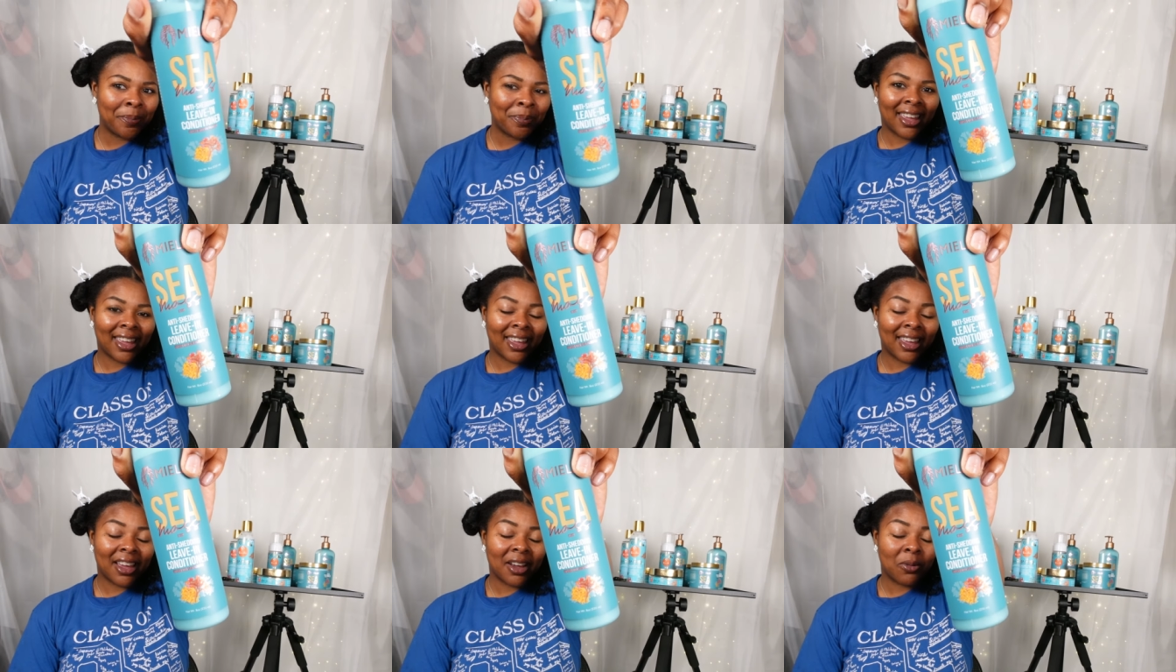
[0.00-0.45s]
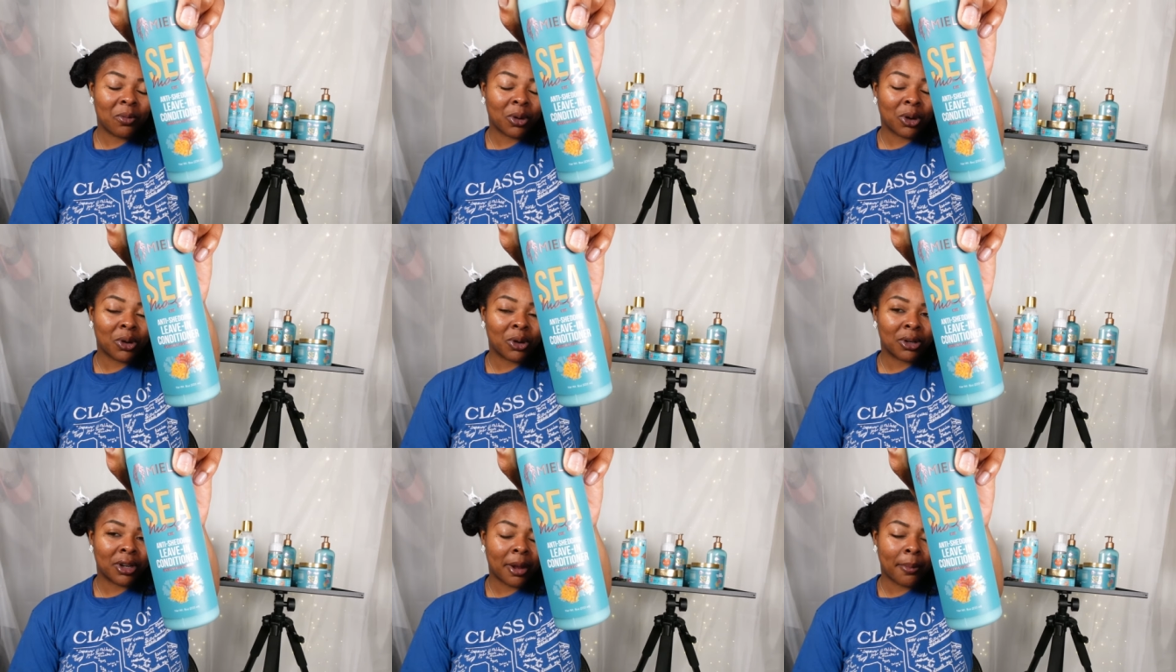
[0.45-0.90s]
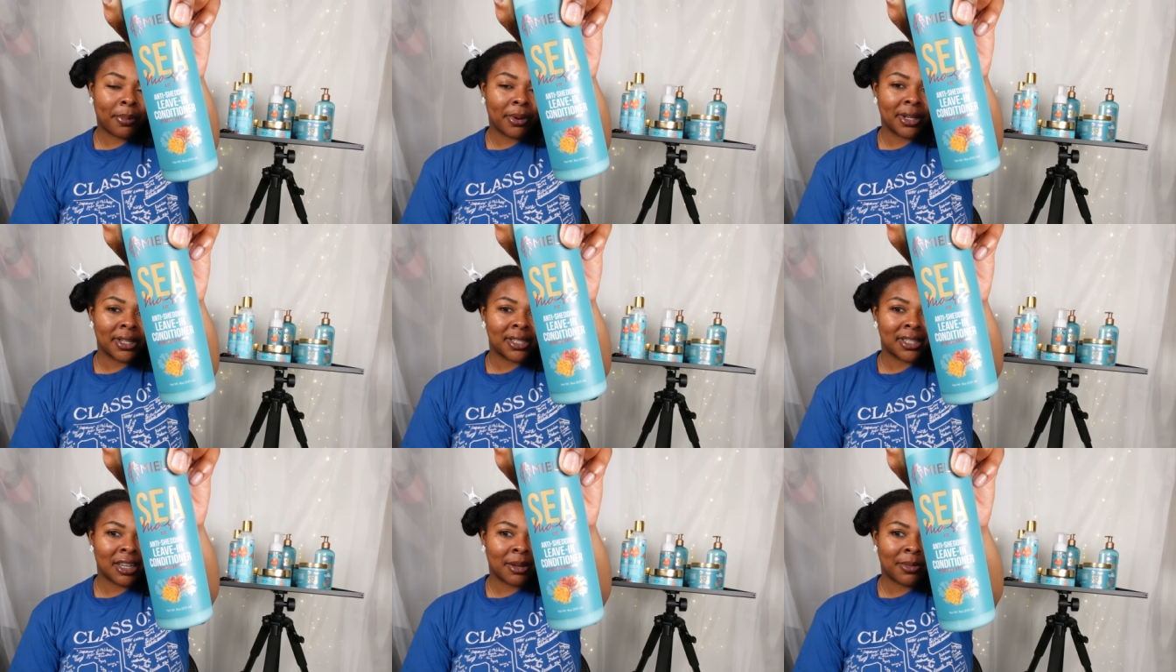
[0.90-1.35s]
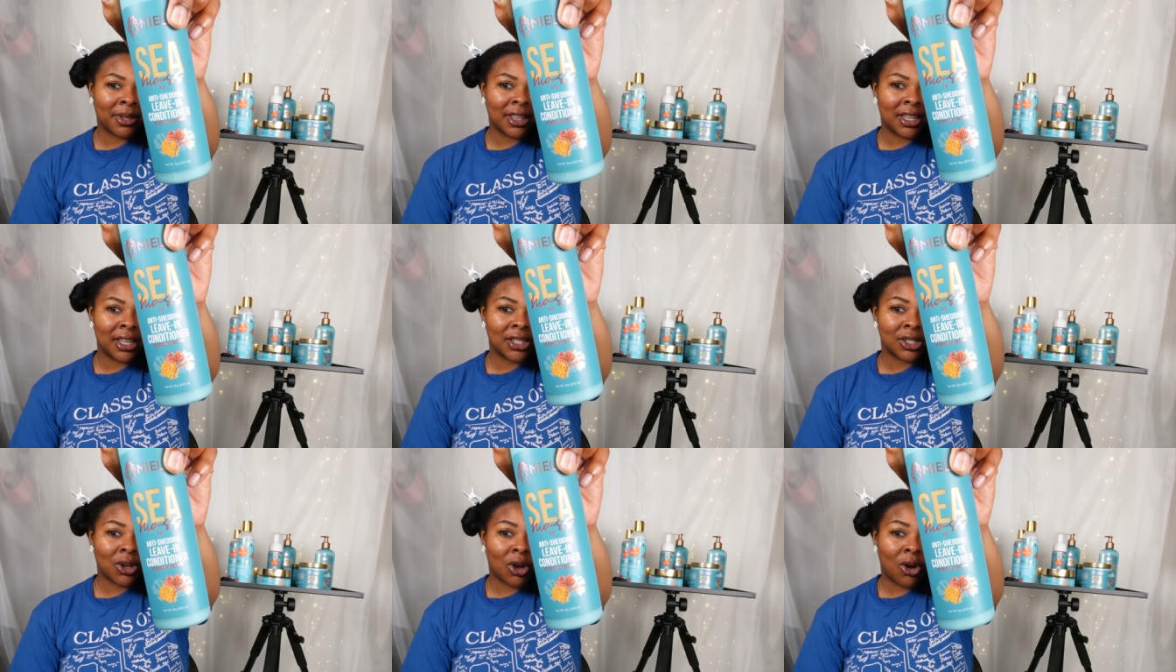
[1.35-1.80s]
and we're going to put some of
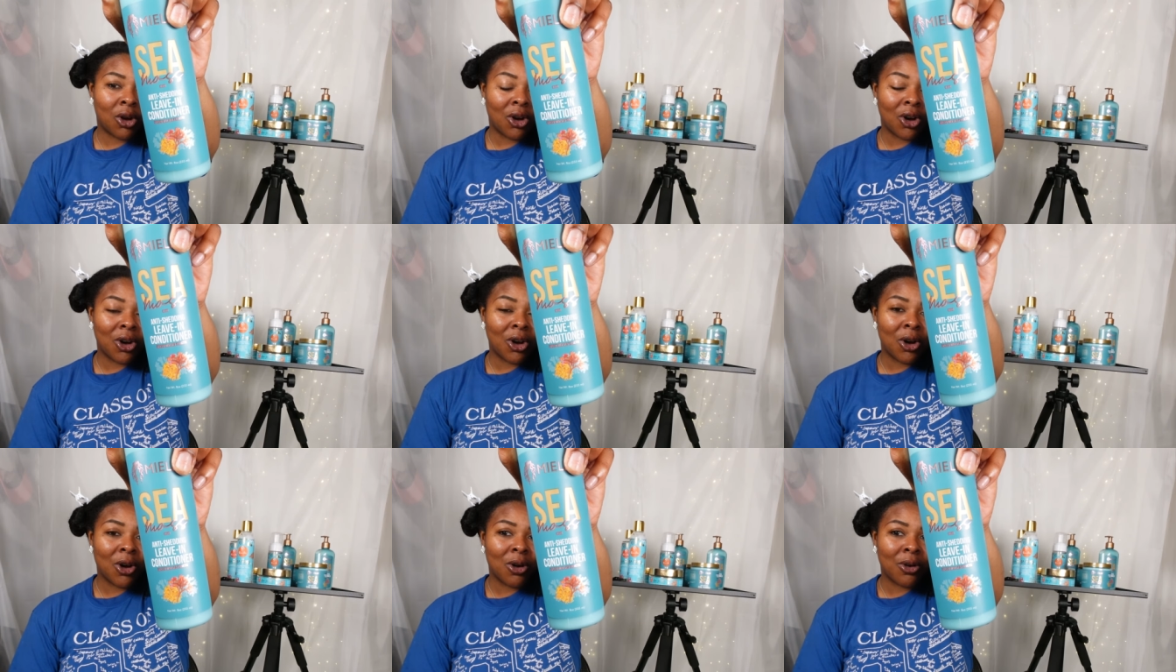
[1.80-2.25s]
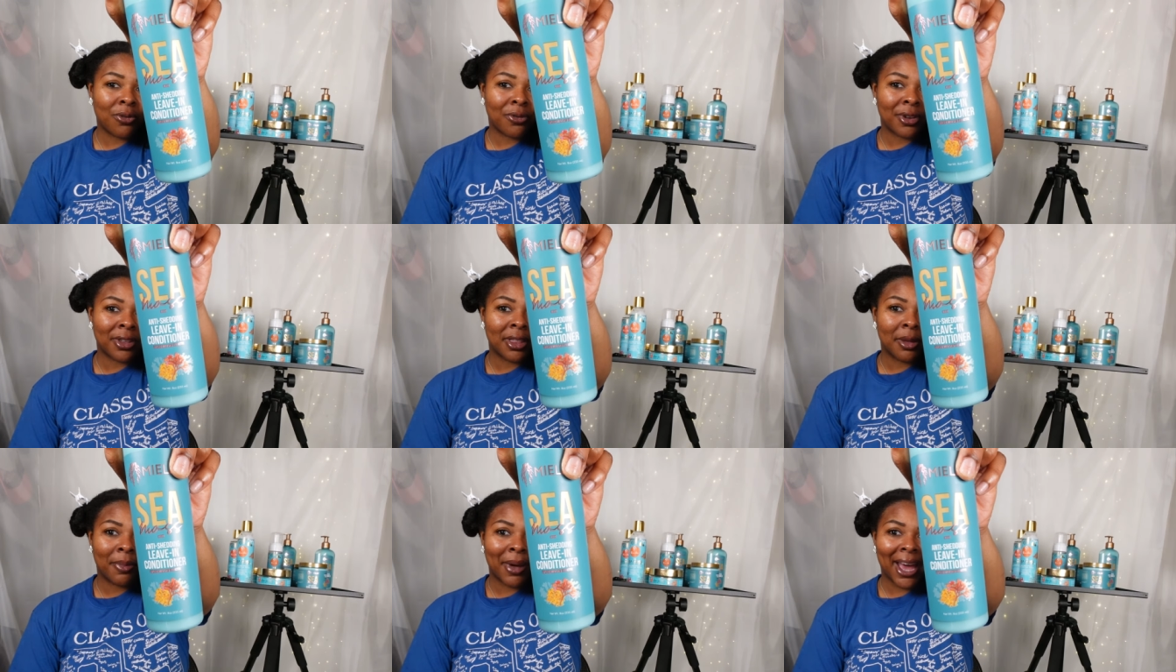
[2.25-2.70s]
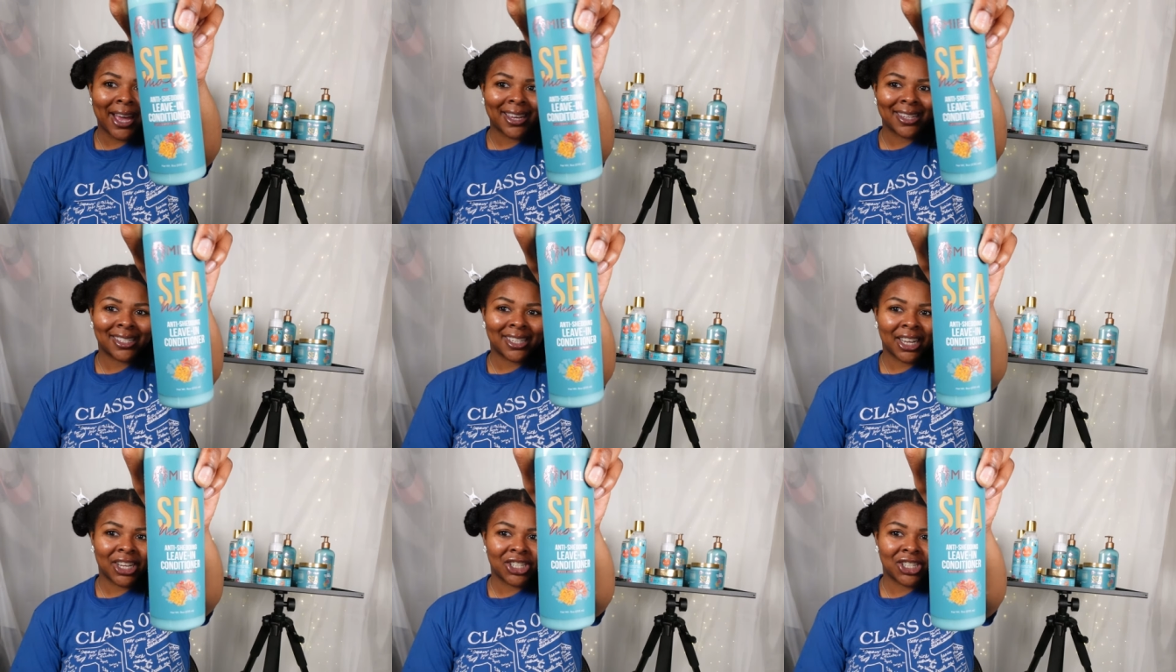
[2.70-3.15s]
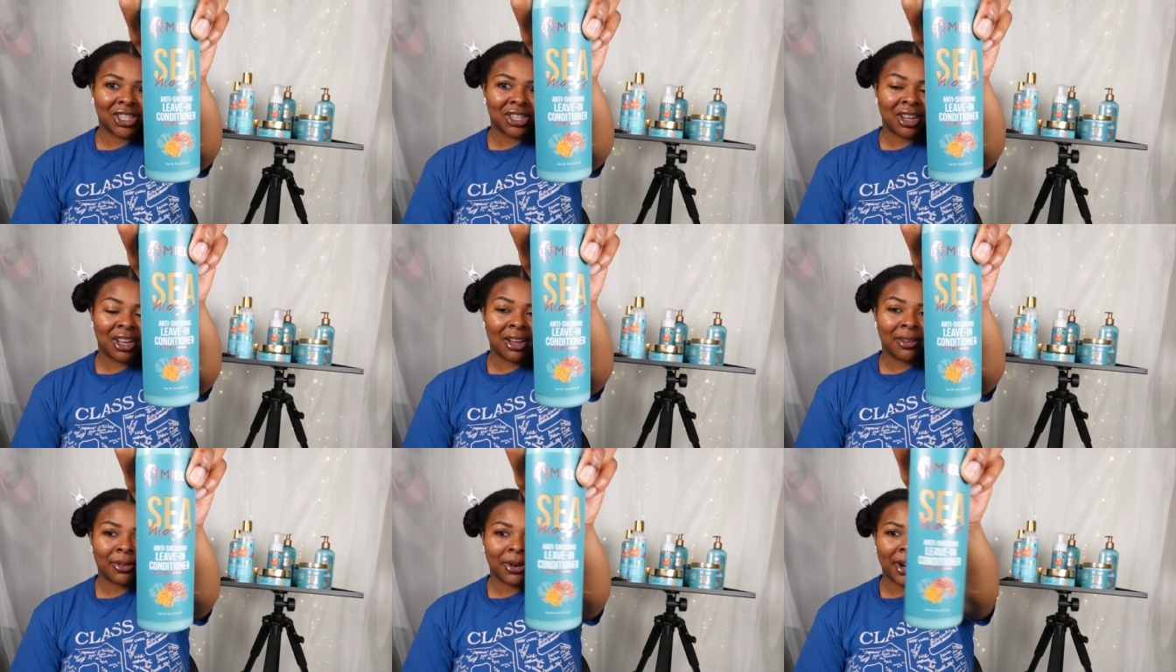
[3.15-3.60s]
this all over the back section
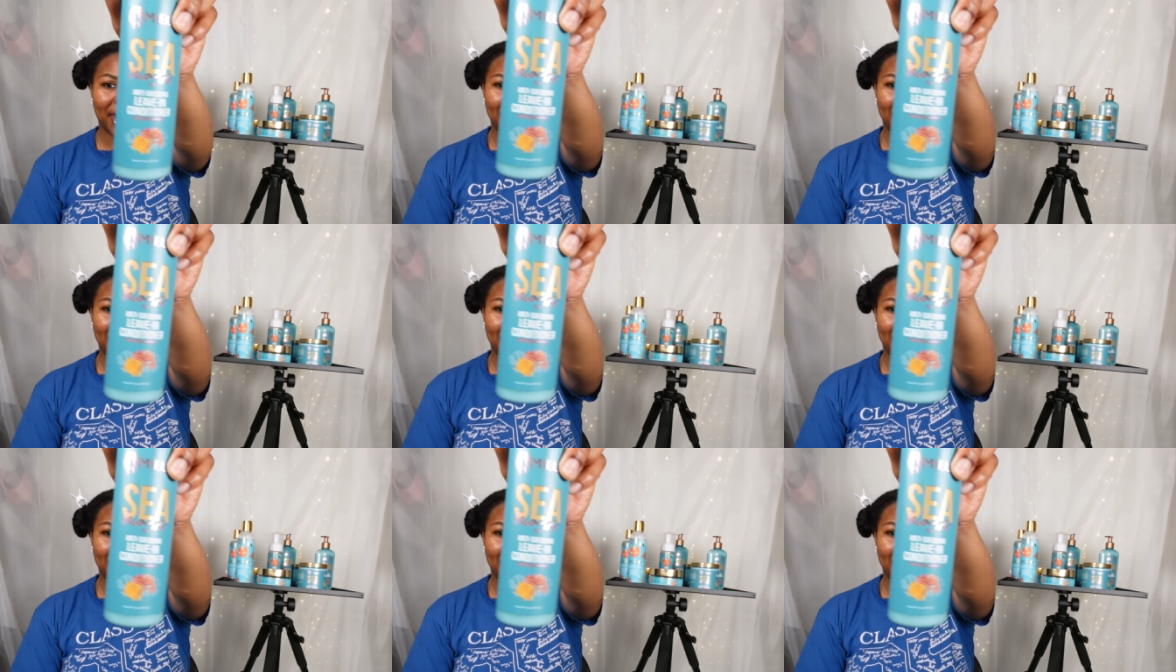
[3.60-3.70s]
of our